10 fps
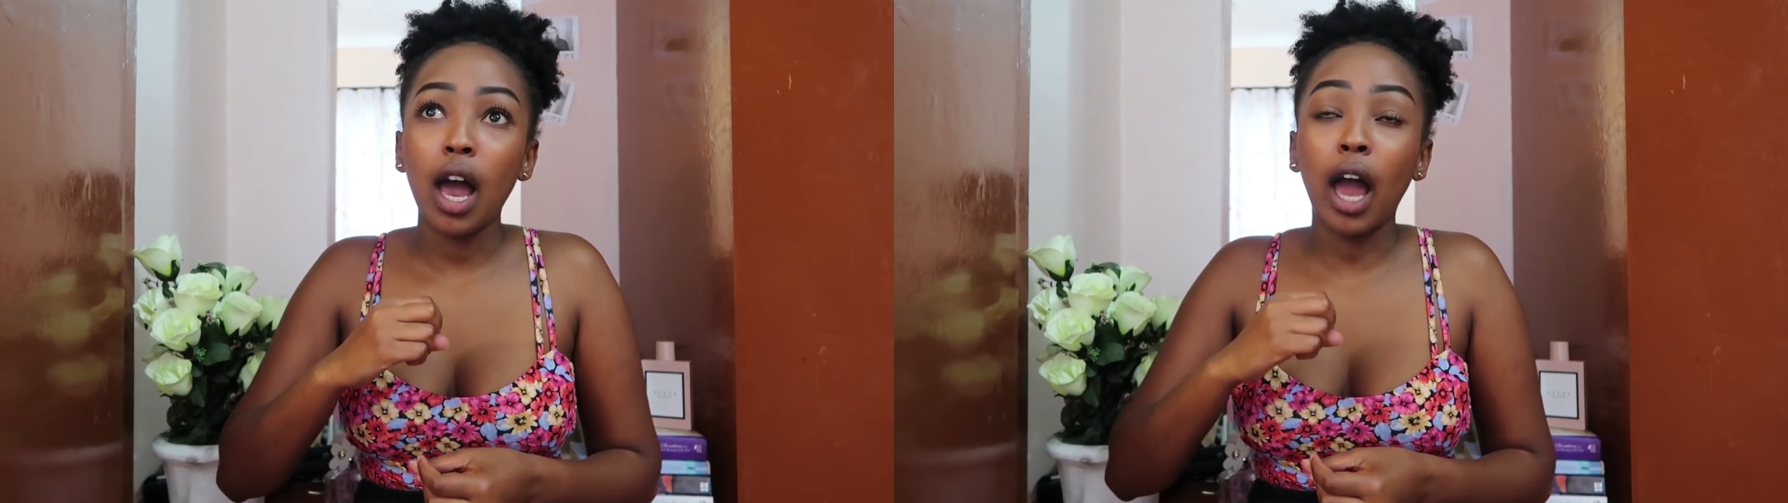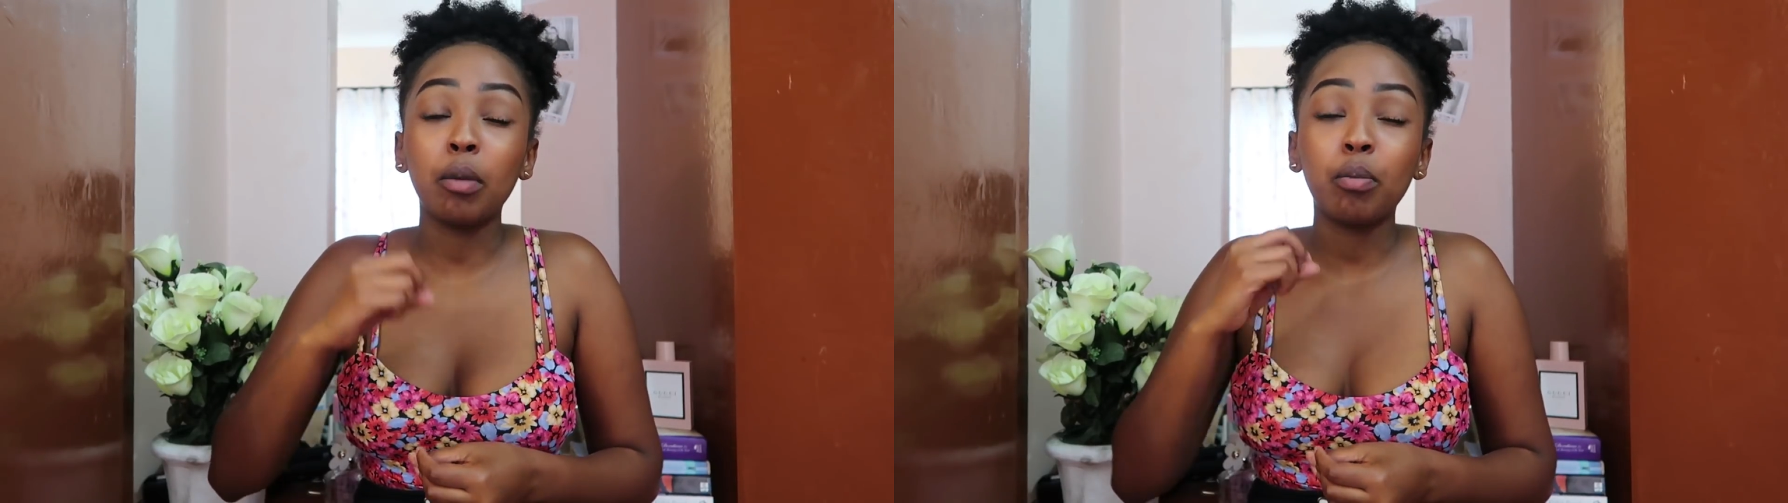
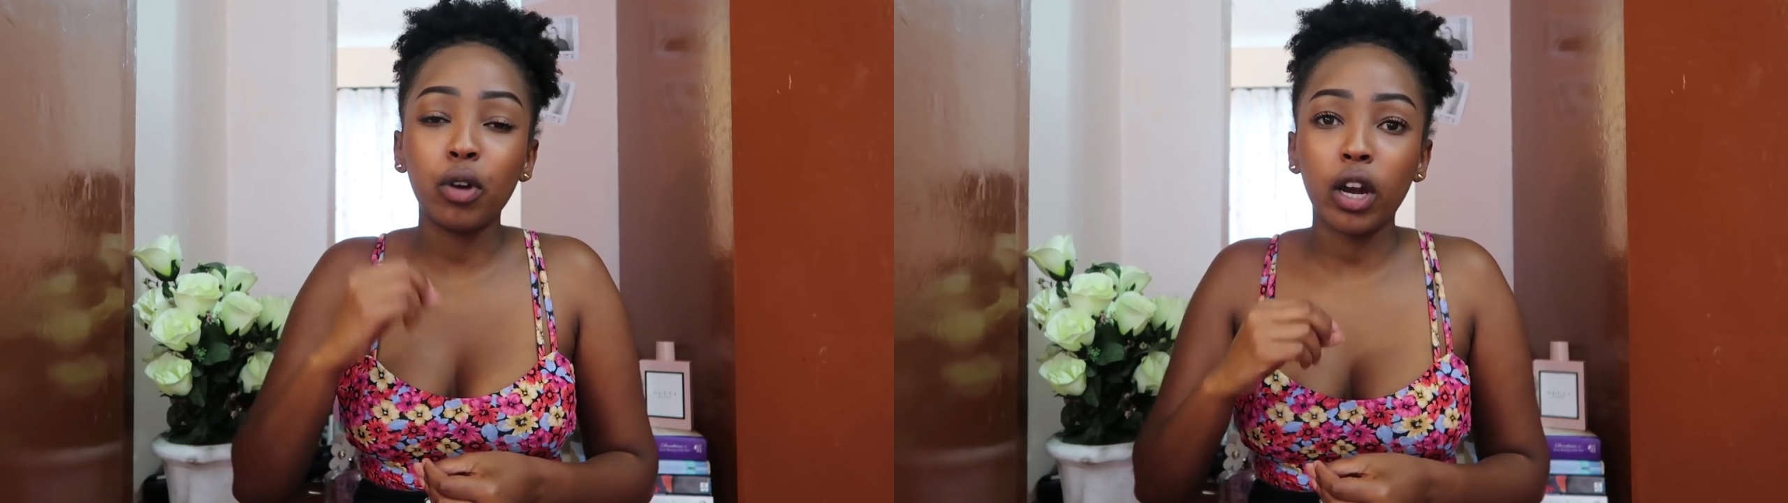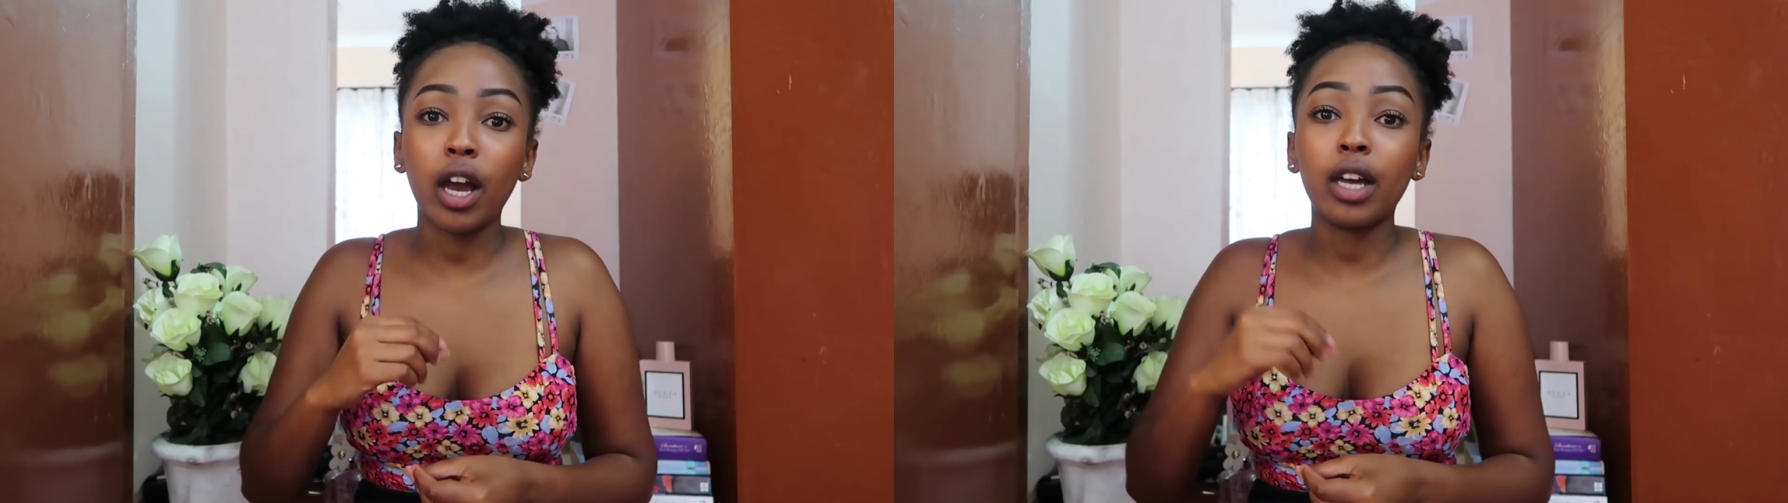and
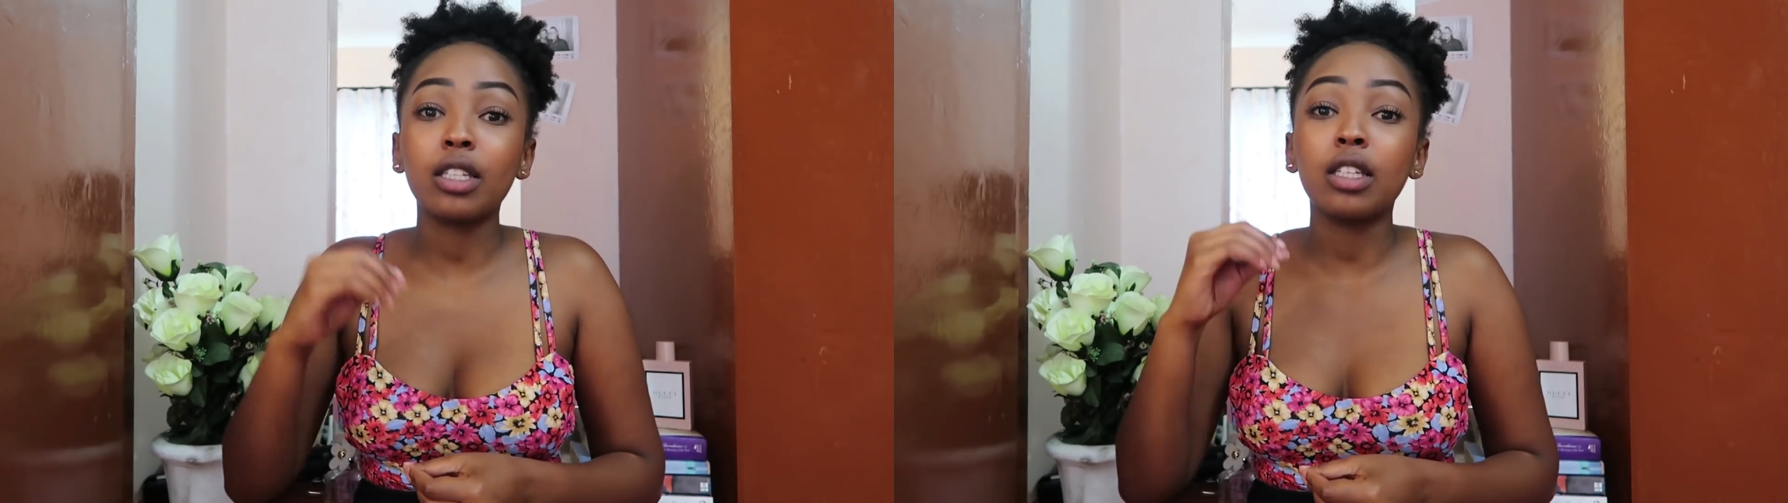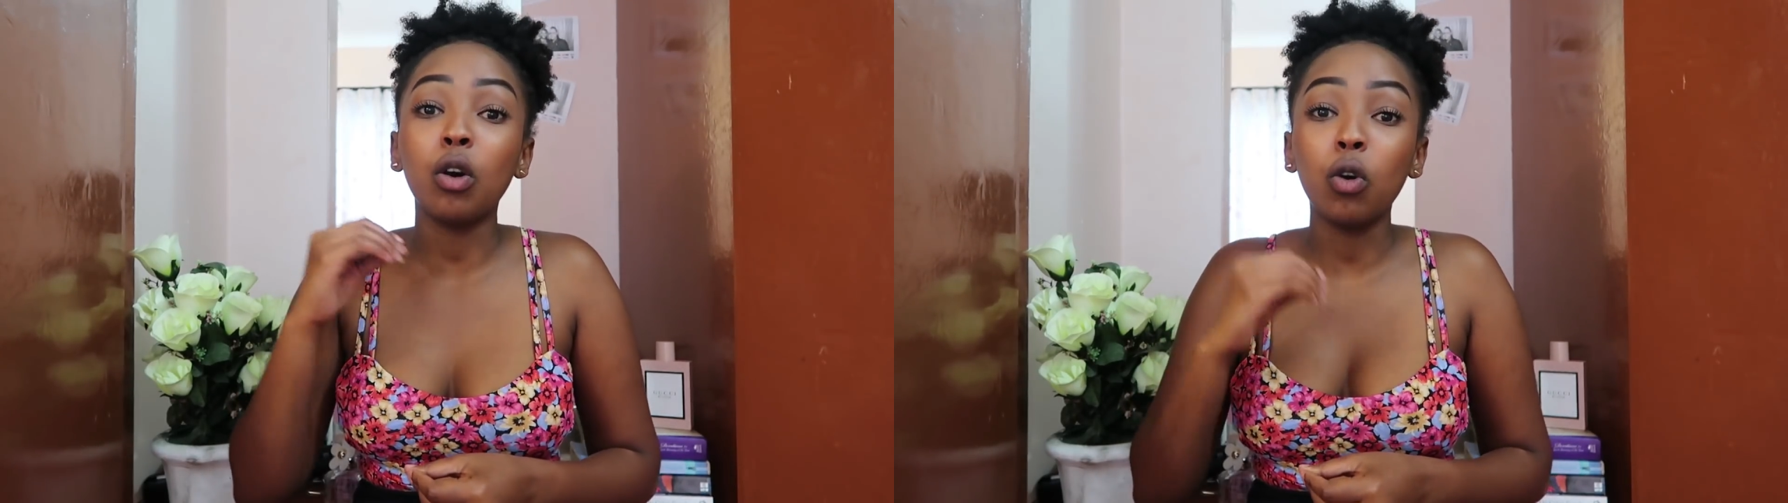prayer
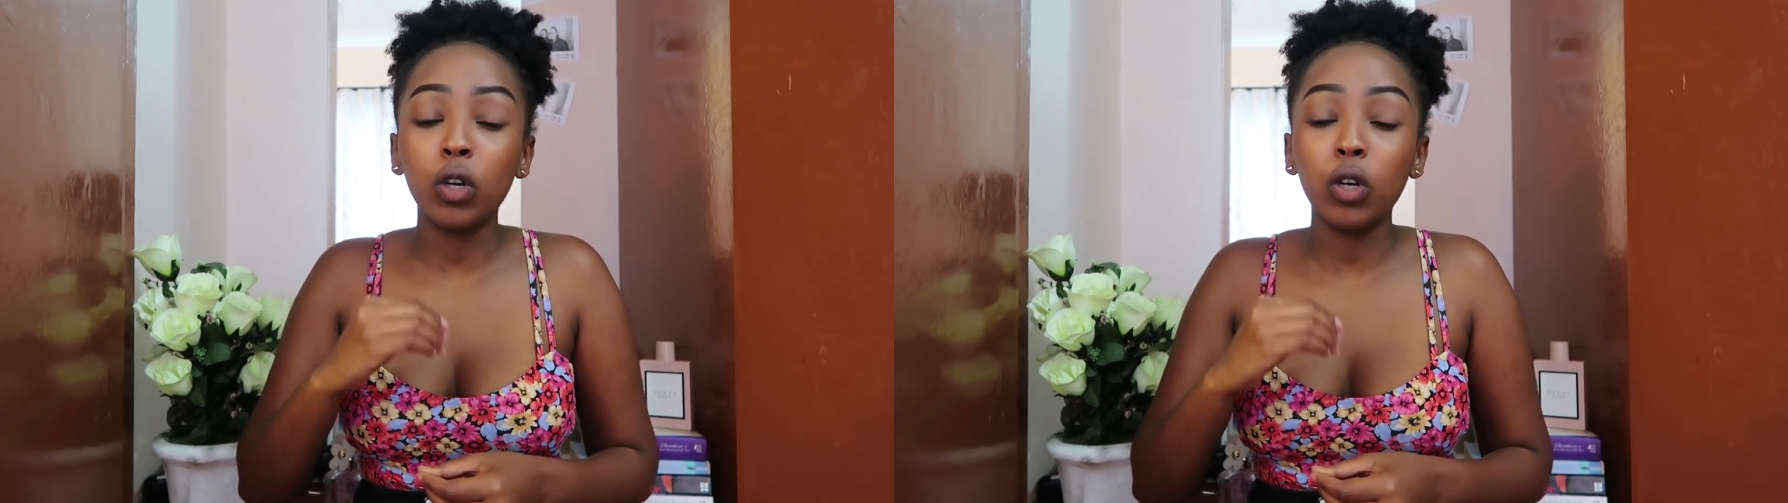is the